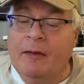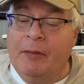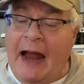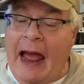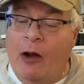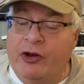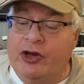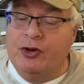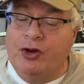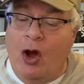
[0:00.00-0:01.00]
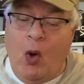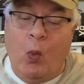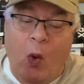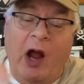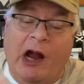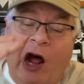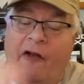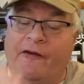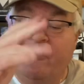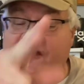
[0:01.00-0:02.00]
But how do know what
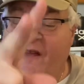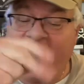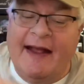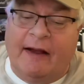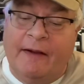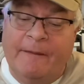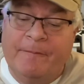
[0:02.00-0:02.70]
others think?